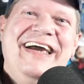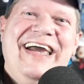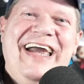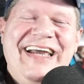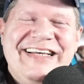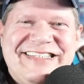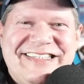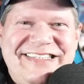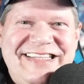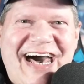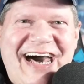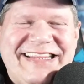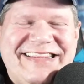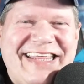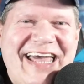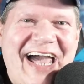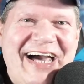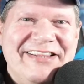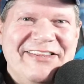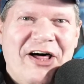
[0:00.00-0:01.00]
It's not
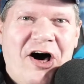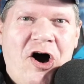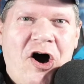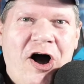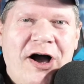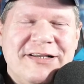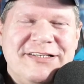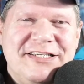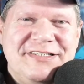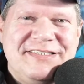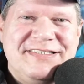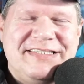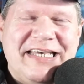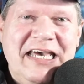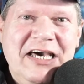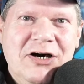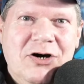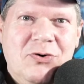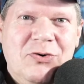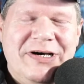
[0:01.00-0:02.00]
that long. Just
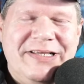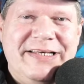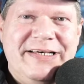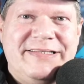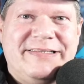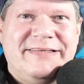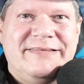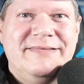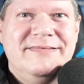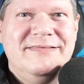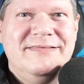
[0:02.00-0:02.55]
deal with it.